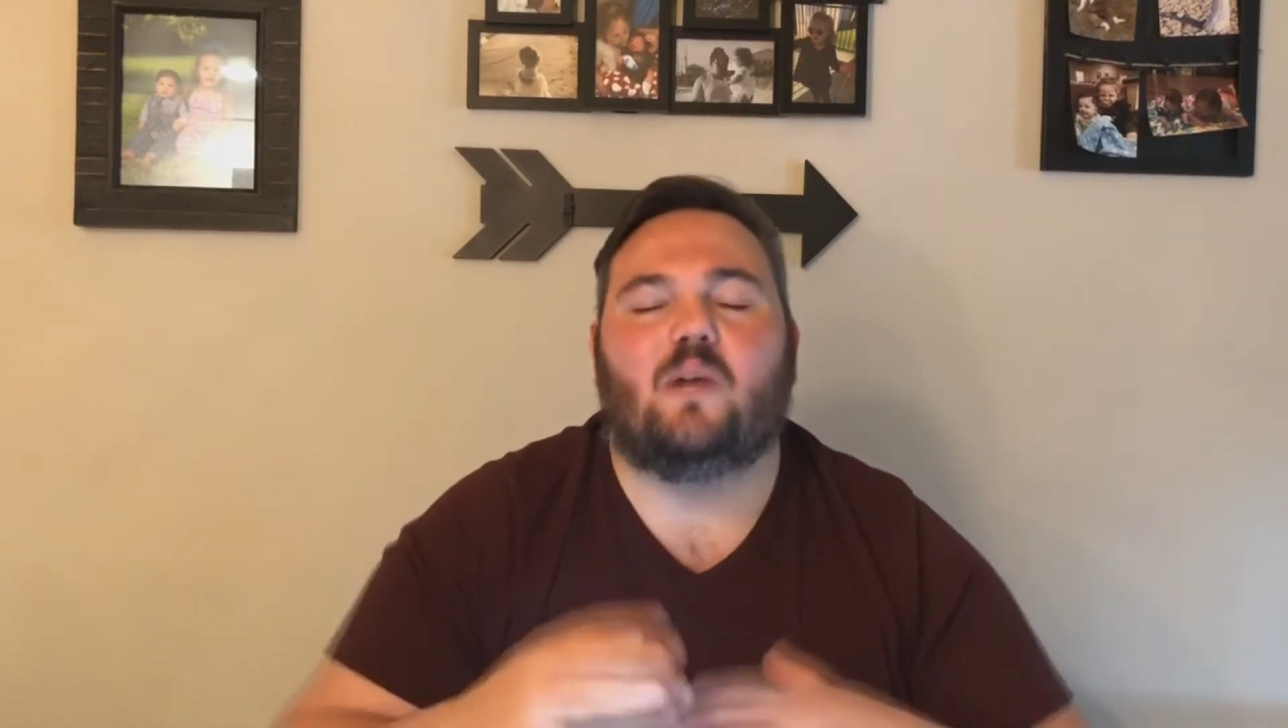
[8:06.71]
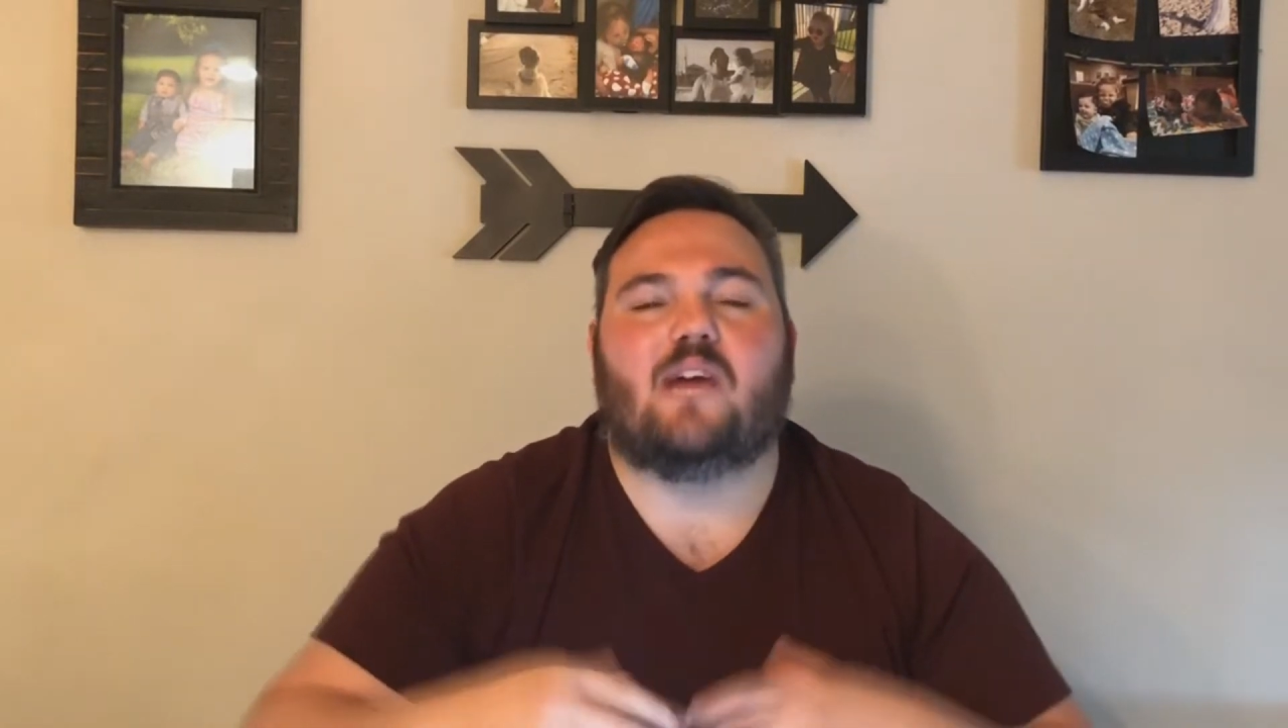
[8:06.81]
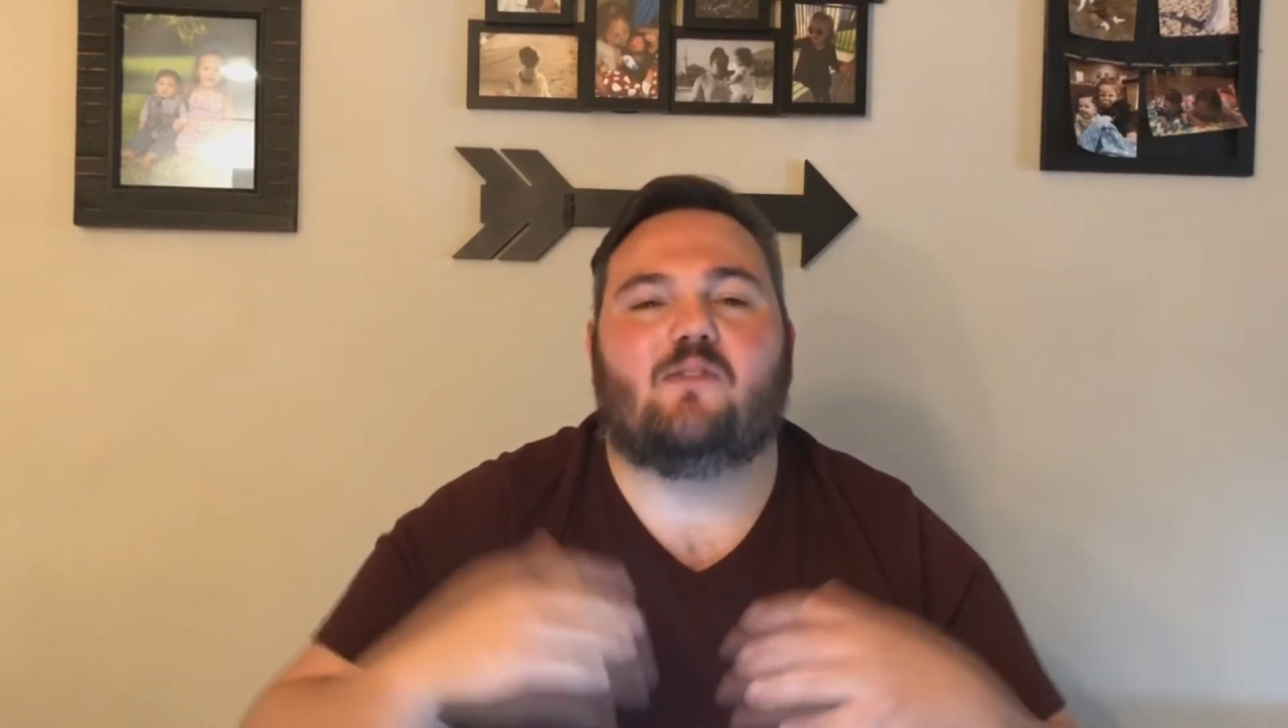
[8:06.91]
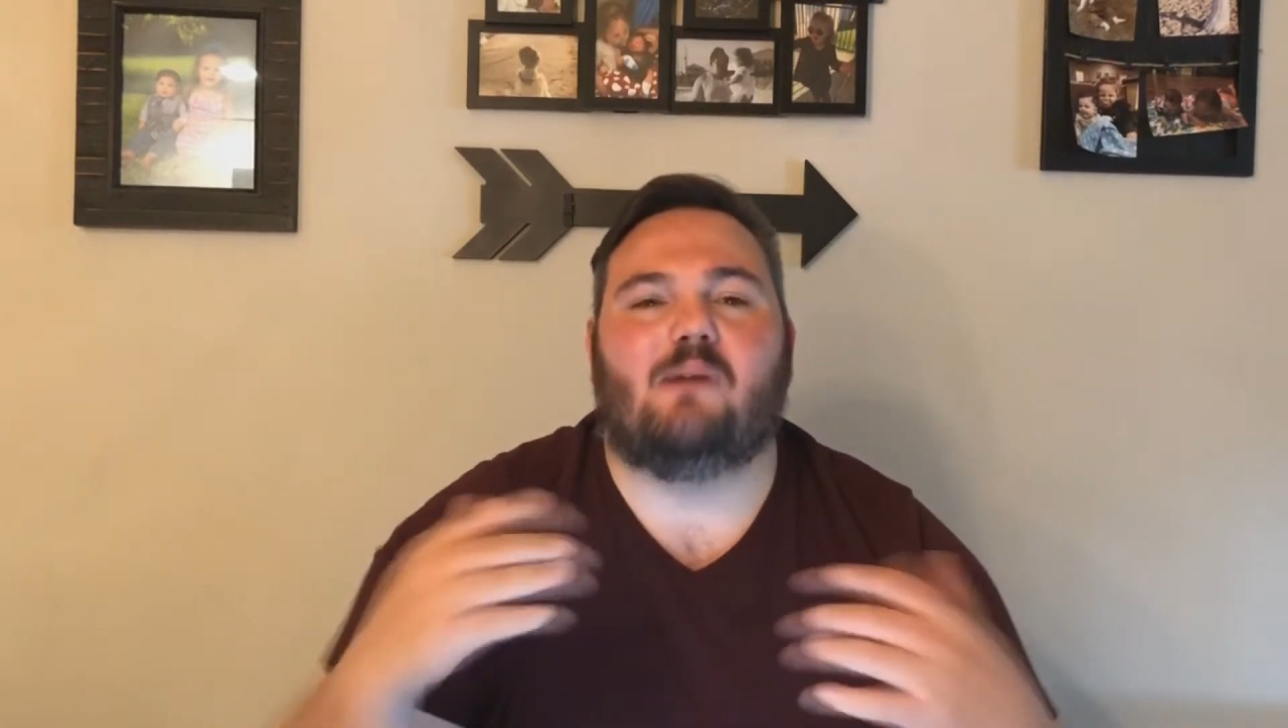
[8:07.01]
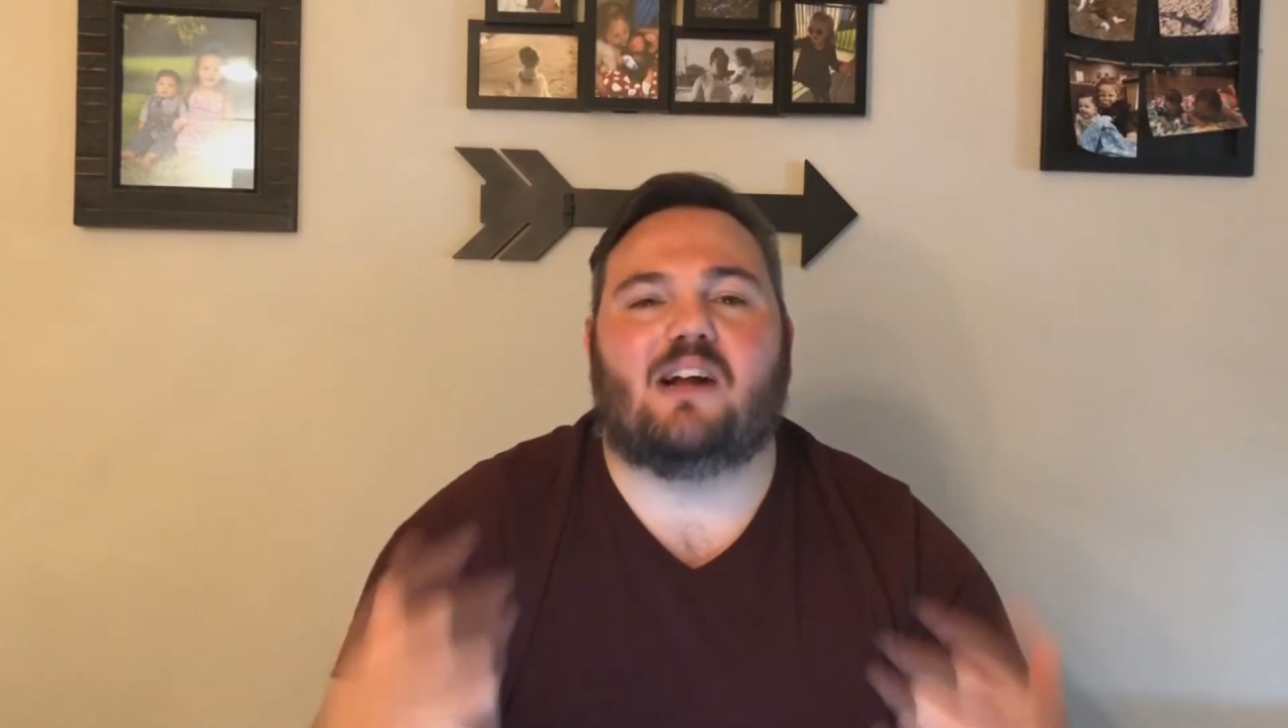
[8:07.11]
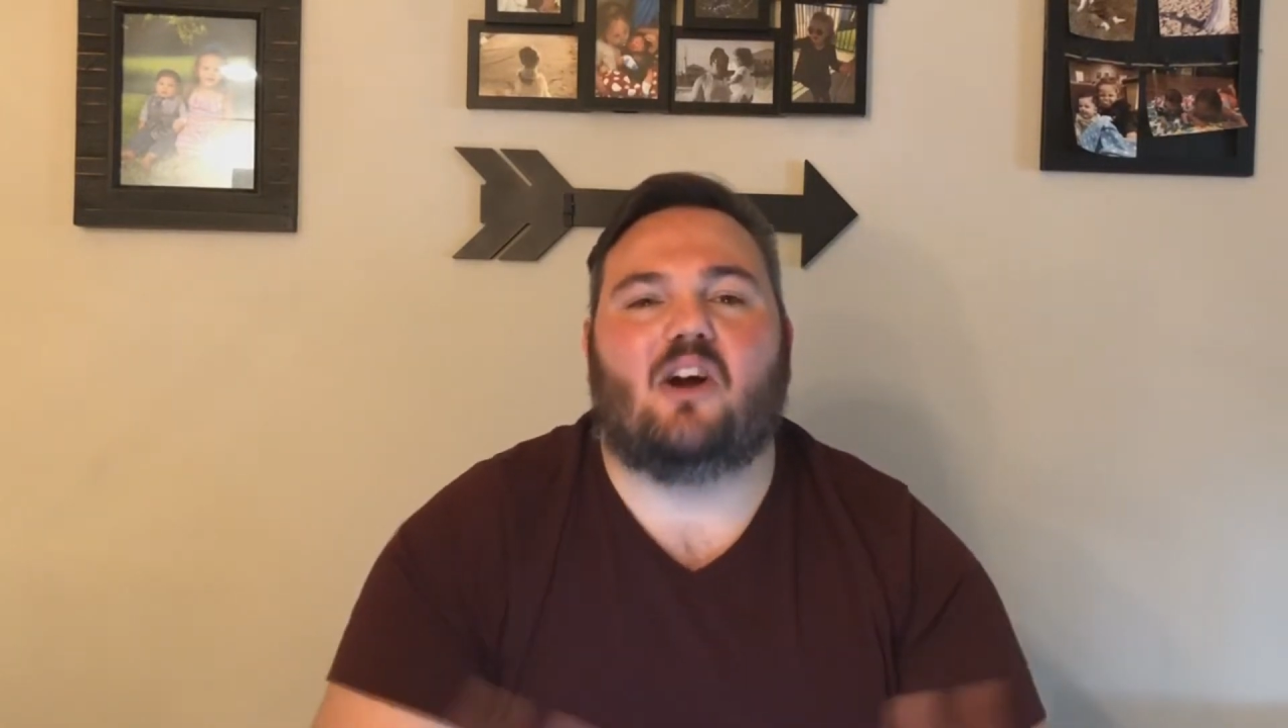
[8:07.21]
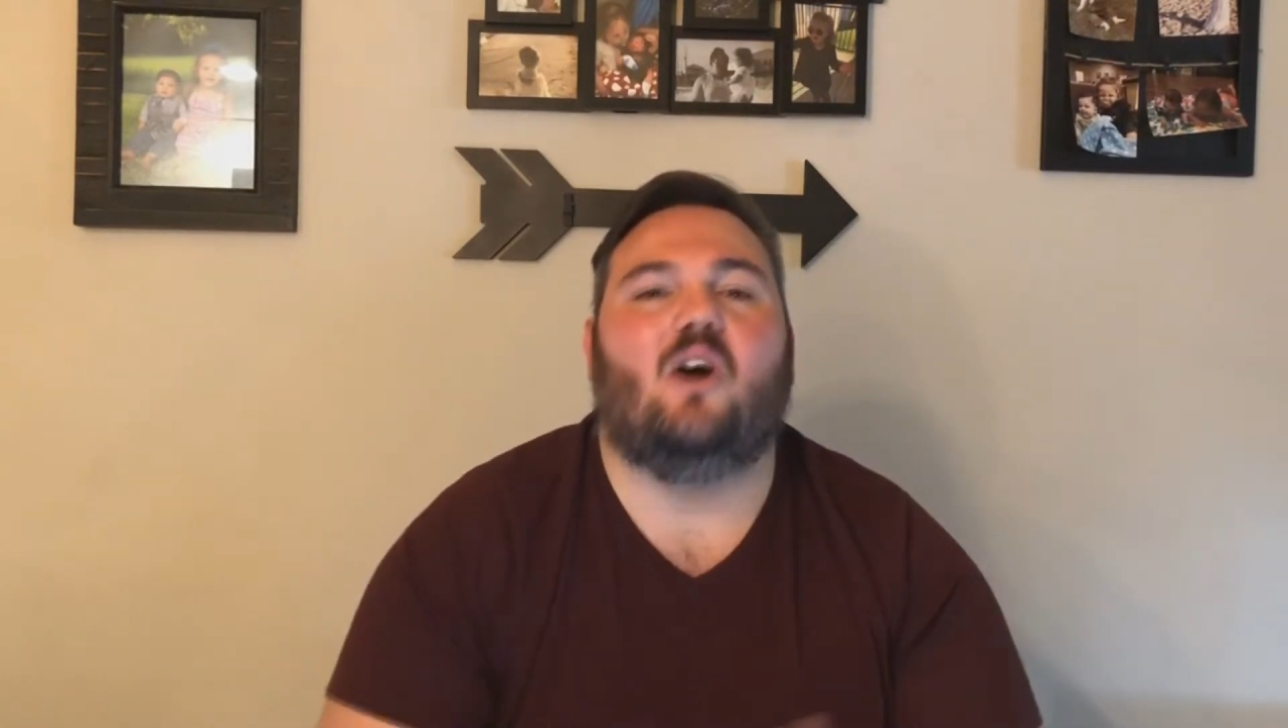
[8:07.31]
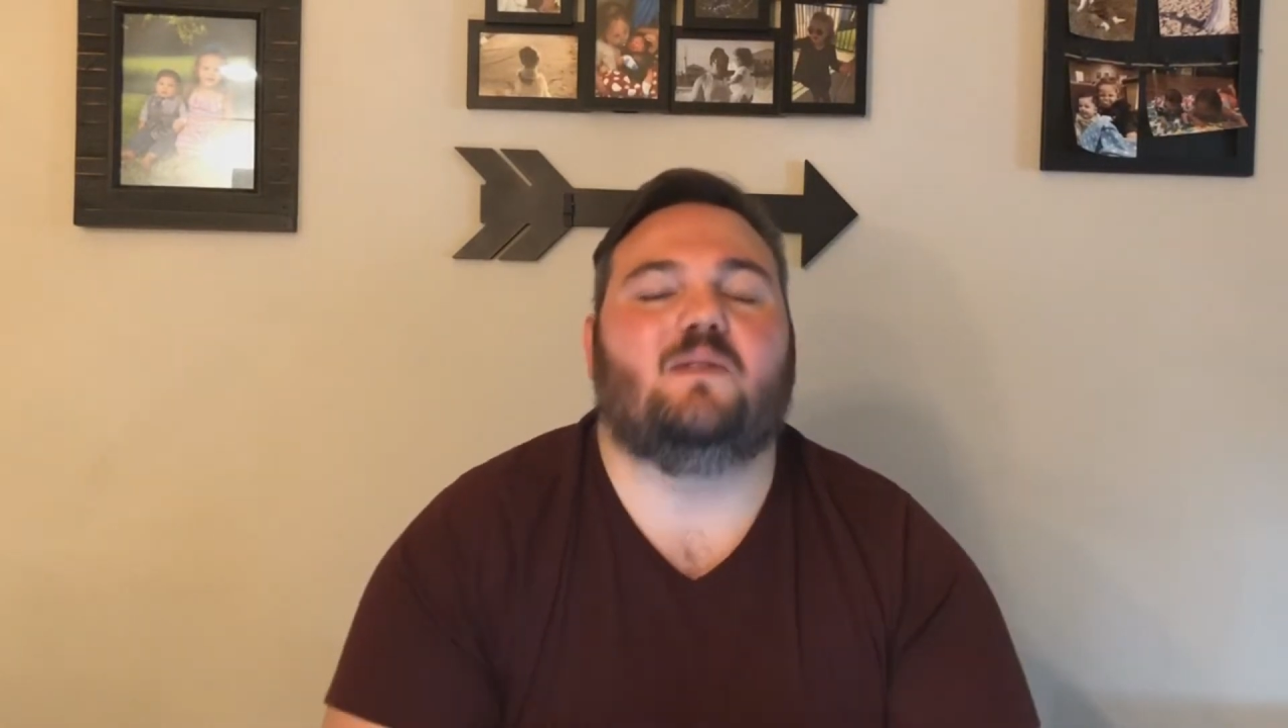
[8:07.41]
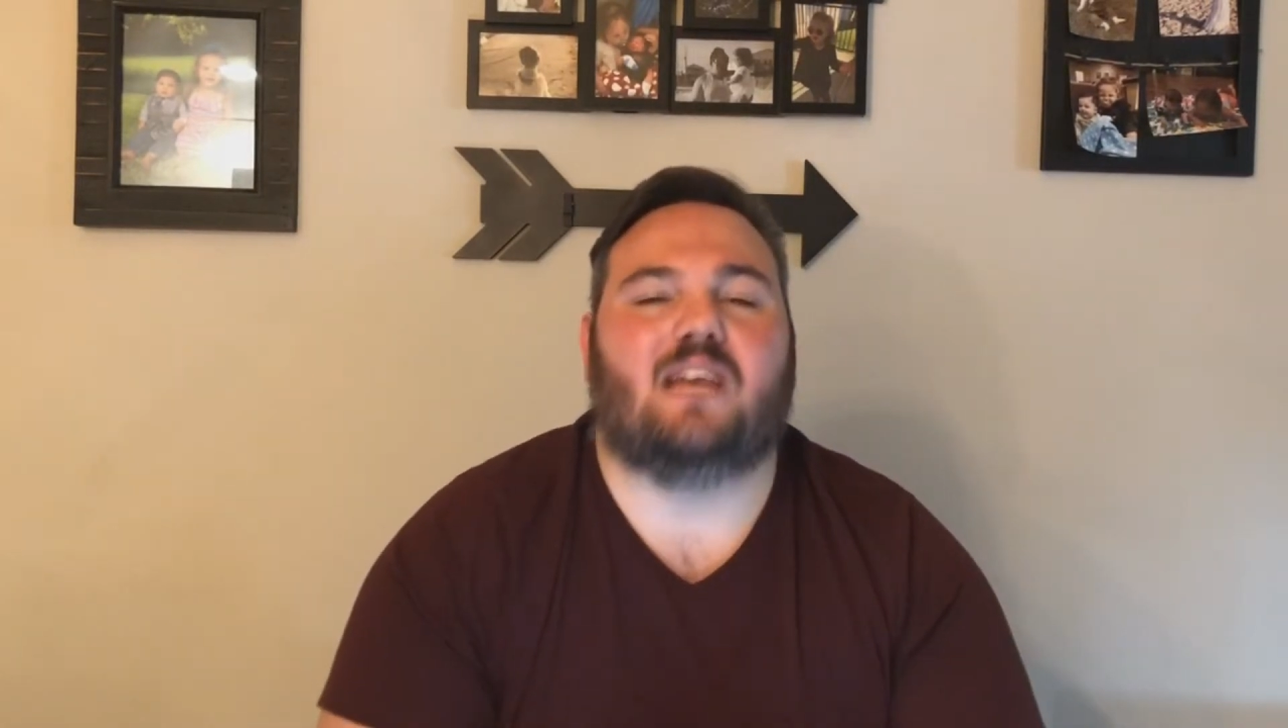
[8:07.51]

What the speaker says: whatever my call